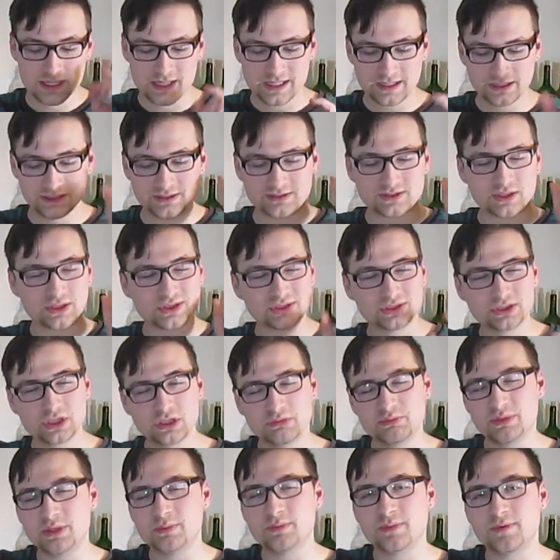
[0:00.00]
at least a
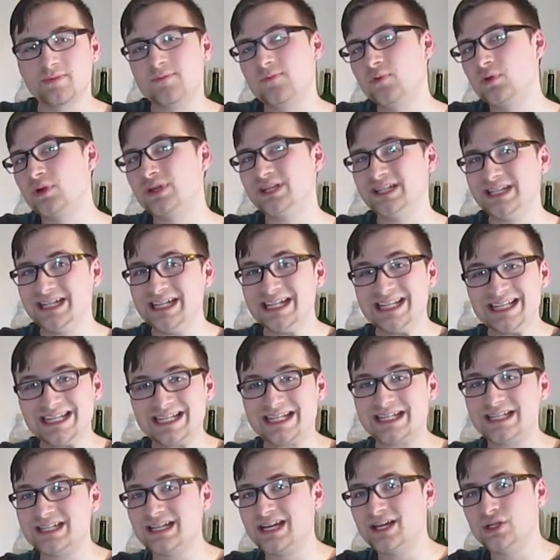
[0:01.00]
little bit before eating it